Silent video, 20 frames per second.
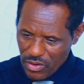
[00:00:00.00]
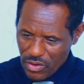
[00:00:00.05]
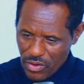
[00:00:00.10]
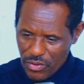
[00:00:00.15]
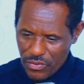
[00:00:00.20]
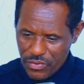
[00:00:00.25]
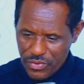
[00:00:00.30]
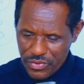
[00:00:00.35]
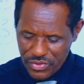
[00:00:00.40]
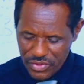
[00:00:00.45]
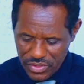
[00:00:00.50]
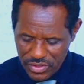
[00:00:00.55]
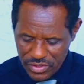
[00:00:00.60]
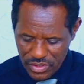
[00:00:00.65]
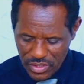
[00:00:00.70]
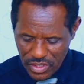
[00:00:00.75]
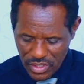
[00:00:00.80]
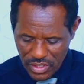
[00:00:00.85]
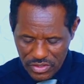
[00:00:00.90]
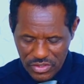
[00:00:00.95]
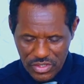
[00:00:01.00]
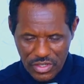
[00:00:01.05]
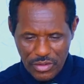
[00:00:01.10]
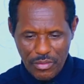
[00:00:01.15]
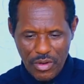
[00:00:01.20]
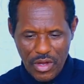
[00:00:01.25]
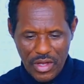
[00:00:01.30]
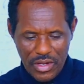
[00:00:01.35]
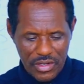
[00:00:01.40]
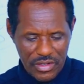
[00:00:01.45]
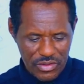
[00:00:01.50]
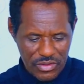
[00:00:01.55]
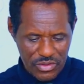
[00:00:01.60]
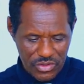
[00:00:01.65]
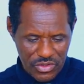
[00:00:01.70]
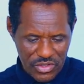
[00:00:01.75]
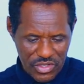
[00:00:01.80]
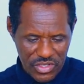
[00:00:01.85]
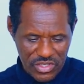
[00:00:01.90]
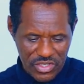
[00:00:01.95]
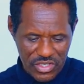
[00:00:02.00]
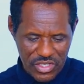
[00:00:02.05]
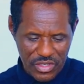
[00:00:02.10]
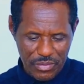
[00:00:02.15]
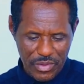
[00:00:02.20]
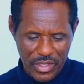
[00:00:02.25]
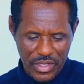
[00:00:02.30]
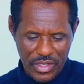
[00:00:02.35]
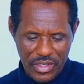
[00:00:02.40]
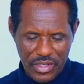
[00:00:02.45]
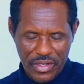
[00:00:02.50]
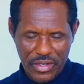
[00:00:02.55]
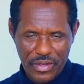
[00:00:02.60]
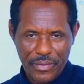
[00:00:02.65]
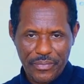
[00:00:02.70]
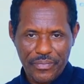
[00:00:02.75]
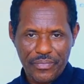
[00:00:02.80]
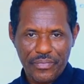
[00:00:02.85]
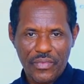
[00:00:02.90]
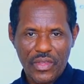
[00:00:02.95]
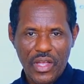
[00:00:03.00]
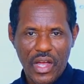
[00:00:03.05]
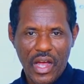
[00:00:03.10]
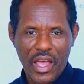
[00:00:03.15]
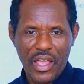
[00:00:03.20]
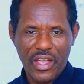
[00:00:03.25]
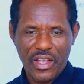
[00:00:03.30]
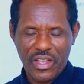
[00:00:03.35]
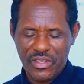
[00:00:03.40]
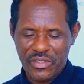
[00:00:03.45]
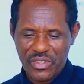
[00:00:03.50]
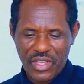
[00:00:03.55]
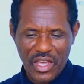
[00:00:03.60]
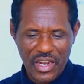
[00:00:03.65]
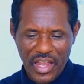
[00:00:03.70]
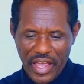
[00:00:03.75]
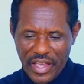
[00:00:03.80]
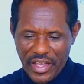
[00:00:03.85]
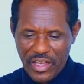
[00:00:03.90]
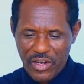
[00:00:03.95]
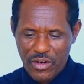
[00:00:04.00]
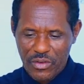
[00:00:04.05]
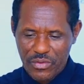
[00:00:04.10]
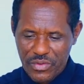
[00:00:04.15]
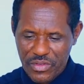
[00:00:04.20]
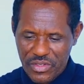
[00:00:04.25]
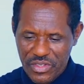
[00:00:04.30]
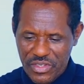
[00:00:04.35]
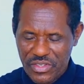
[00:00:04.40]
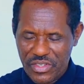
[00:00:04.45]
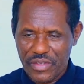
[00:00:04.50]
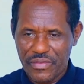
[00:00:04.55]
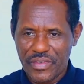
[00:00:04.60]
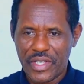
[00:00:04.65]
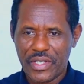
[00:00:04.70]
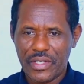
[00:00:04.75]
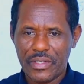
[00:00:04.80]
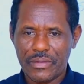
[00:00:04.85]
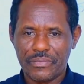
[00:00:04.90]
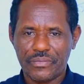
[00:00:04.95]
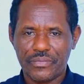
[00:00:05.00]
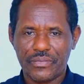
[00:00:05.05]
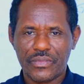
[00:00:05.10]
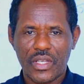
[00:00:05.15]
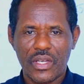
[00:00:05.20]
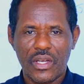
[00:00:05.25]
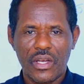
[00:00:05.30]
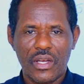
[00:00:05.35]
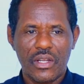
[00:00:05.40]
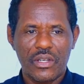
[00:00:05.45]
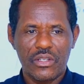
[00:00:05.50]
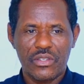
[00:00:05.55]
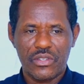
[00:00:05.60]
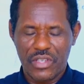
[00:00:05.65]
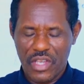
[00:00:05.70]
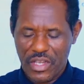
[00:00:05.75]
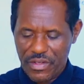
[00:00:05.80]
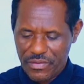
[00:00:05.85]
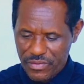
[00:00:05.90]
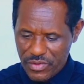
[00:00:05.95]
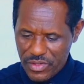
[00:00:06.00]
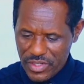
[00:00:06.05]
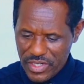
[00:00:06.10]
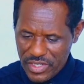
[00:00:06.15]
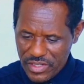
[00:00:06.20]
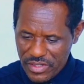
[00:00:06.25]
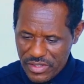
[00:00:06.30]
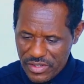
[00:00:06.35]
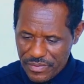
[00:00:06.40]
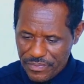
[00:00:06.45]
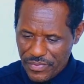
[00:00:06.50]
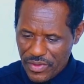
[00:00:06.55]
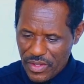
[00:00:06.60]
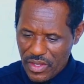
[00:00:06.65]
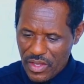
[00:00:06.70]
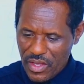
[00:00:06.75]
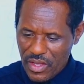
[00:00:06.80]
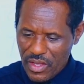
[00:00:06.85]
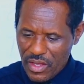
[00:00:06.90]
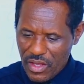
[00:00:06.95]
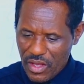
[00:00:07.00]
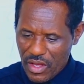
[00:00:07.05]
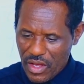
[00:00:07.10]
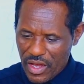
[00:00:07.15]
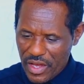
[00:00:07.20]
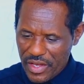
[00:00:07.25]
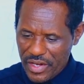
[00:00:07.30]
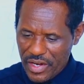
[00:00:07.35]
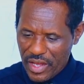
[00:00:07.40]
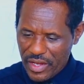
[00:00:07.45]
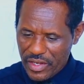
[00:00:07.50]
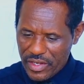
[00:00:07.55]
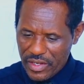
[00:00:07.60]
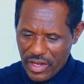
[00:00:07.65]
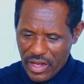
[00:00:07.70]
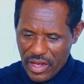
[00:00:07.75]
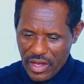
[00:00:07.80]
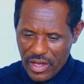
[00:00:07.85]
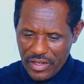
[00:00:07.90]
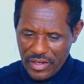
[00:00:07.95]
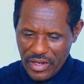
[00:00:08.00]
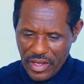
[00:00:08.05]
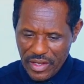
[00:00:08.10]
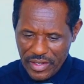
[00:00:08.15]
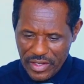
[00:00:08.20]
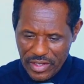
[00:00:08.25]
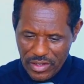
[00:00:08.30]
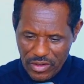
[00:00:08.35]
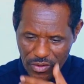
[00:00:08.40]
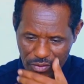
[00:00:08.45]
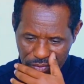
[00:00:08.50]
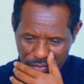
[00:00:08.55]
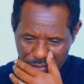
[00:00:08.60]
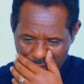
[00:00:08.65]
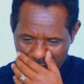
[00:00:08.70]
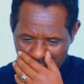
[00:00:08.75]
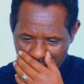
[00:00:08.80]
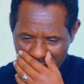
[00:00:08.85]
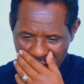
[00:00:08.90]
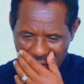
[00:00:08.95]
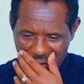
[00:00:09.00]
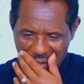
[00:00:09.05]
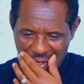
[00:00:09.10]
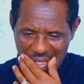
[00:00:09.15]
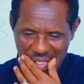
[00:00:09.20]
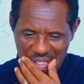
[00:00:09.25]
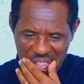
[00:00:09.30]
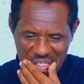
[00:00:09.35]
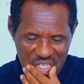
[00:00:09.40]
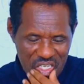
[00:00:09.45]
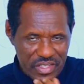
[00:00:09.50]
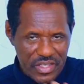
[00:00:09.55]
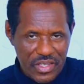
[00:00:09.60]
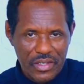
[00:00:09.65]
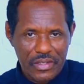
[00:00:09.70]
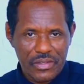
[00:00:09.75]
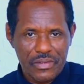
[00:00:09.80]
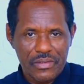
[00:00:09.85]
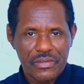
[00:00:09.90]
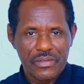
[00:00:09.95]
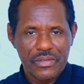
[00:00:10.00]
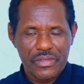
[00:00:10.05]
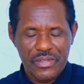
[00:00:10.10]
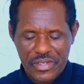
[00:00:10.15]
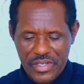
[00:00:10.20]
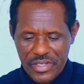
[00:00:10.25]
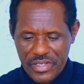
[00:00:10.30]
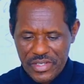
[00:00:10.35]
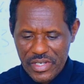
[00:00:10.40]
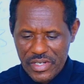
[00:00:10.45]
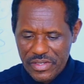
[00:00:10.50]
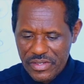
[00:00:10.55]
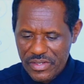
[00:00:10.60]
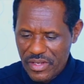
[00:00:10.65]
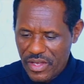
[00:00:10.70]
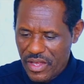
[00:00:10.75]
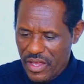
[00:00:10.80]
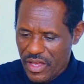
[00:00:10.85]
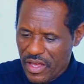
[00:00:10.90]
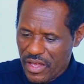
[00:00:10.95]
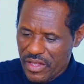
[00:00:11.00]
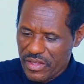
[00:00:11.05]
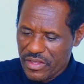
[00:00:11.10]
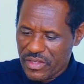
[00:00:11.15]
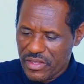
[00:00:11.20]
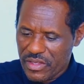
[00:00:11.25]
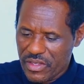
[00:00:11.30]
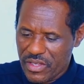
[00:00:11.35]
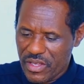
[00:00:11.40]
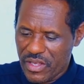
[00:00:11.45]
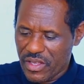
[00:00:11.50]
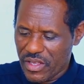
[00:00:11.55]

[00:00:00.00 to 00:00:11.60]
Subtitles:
of someone deceiving icons, an icon of deceiving, deceitfulness, an icon of cheaters, and